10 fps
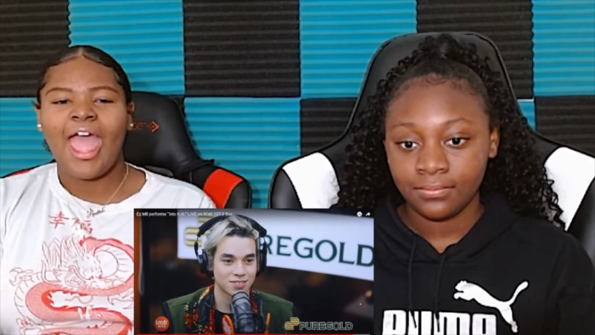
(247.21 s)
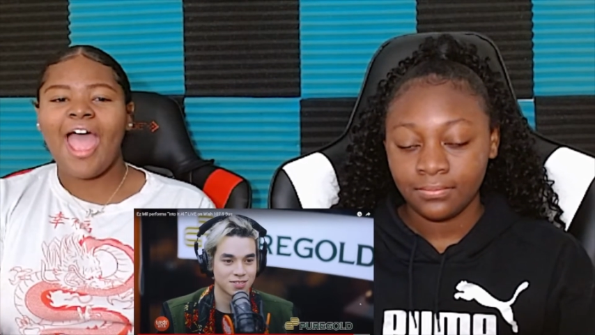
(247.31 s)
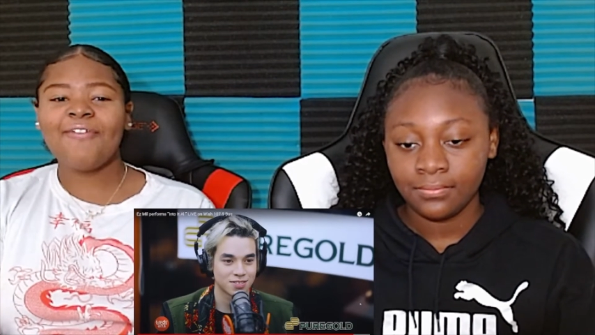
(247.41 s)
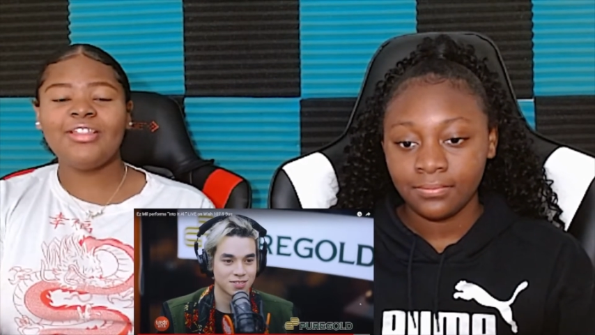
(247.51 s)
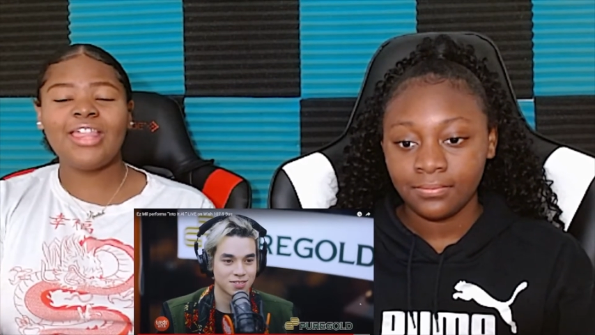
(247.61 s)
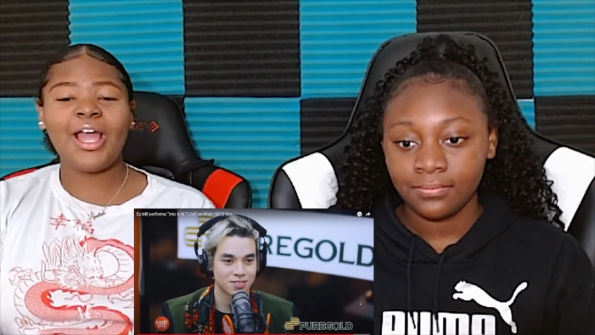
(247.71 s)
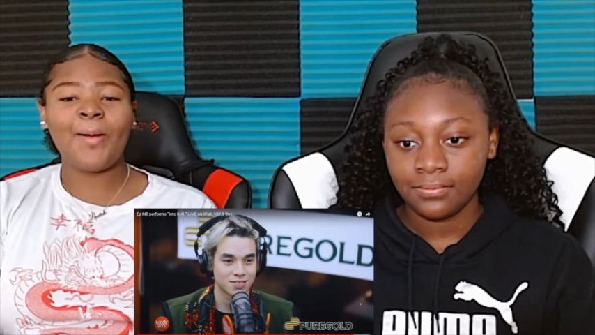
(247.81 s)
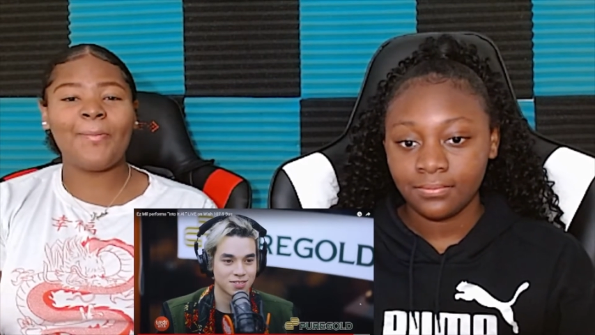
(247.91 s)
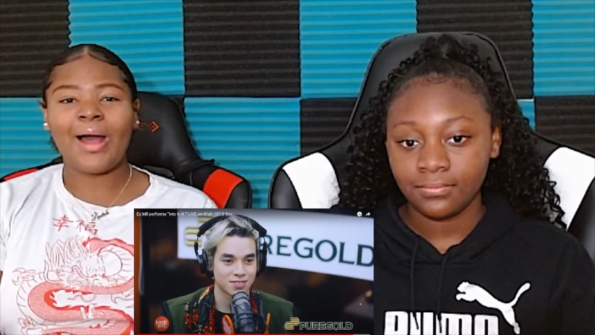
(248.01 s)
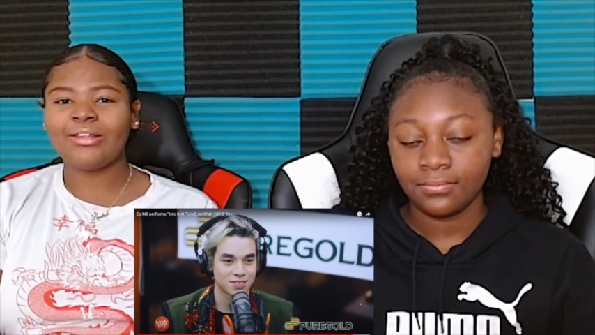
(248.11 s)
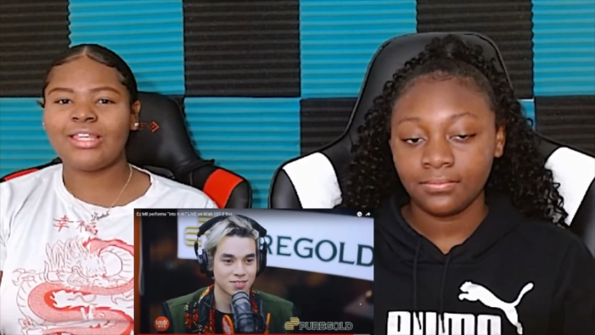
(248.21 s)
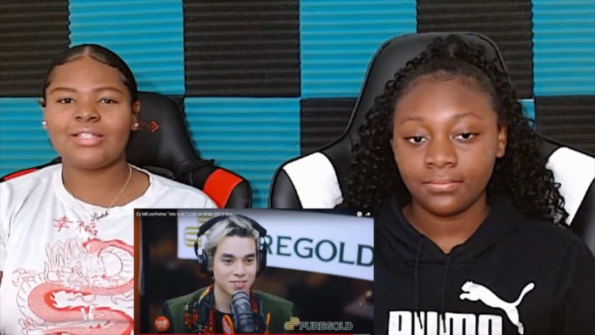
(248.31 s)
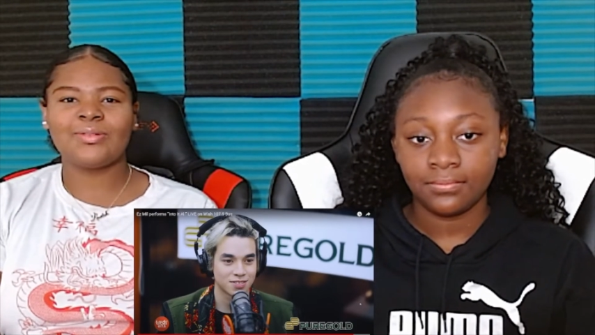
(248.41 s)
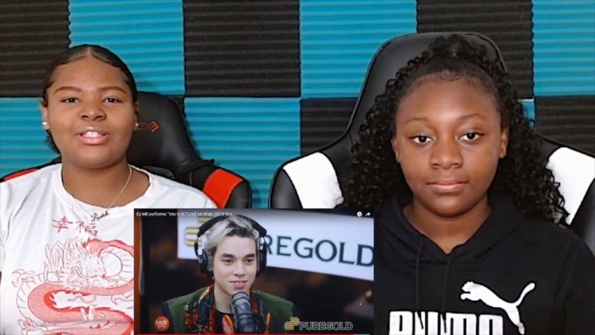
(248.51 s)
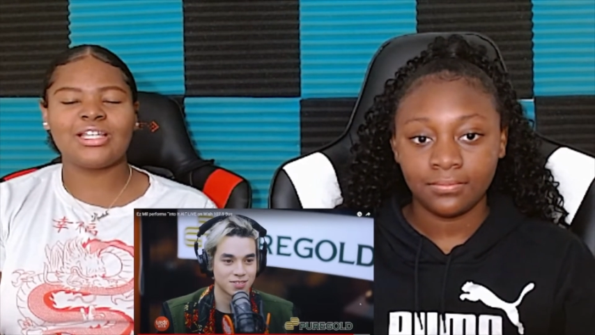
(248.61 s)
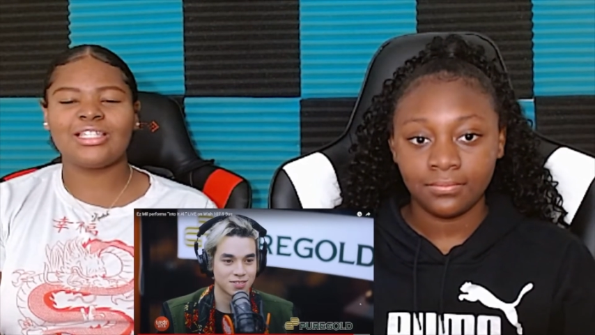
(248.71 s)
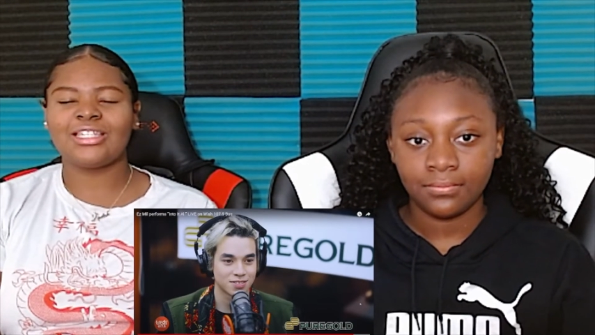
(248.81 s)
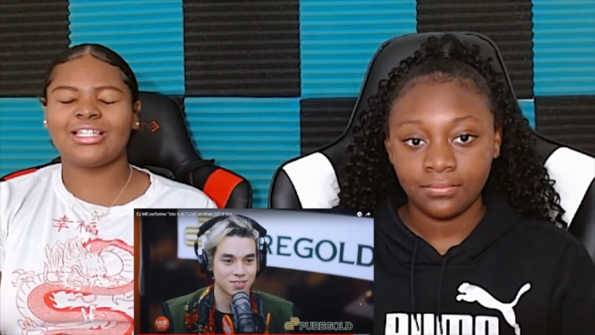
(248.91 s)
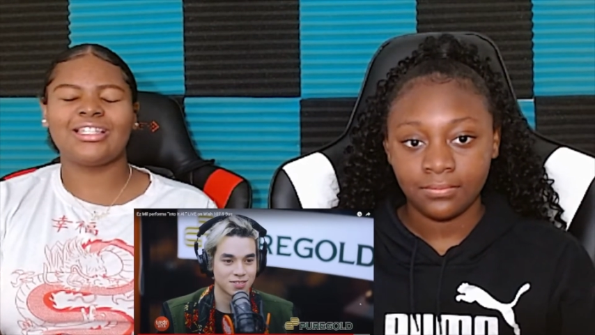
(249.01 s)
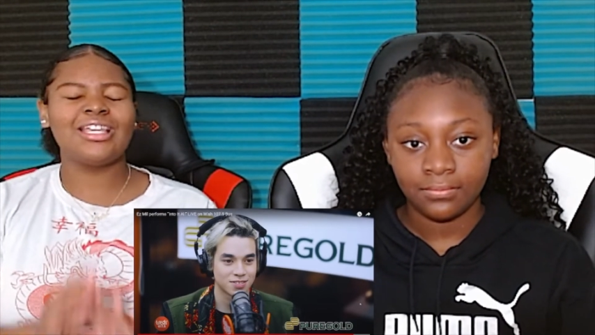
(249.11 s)
Speaker 1: Everything about this was just
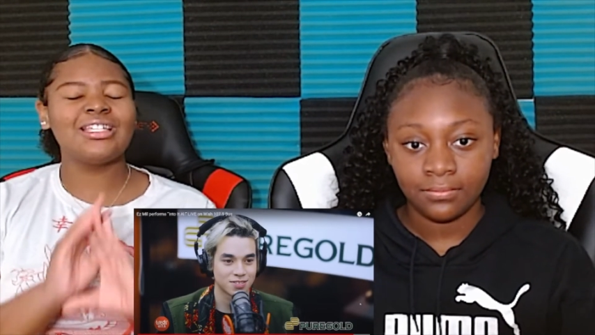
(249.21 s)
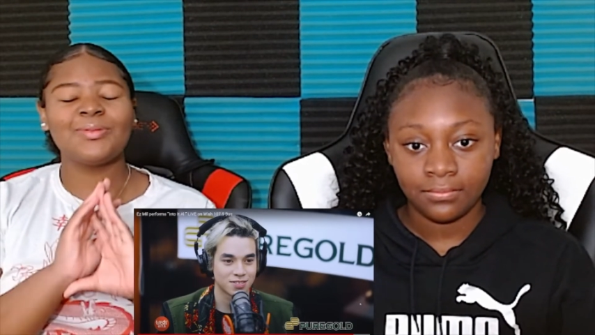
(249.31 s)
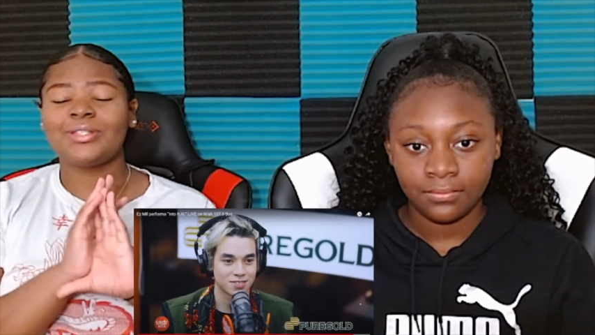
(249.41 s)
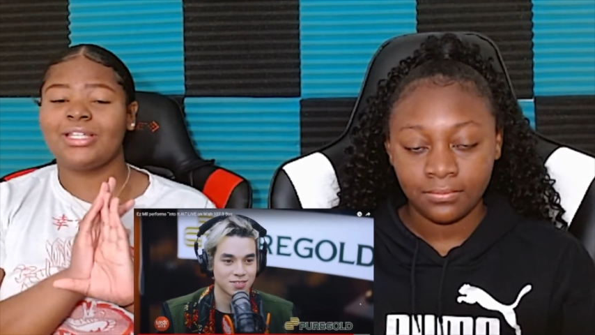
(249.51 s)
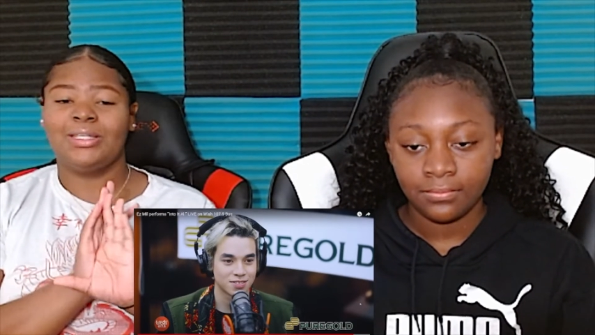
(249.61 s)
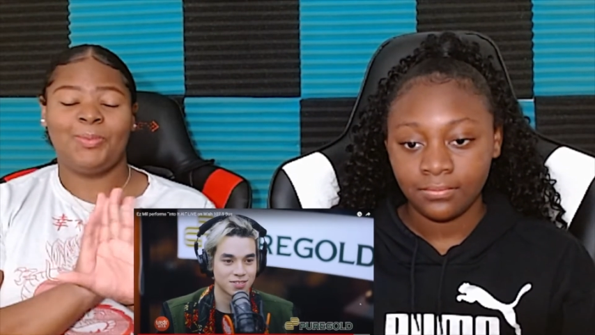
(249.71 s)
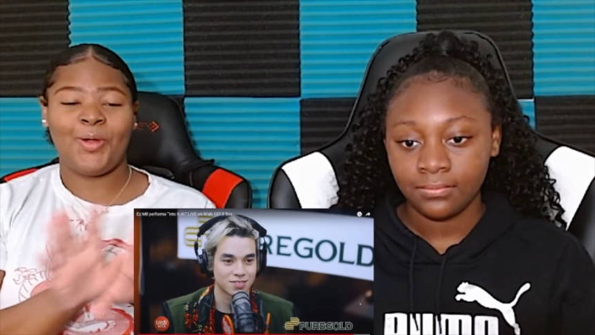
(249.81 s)
this was just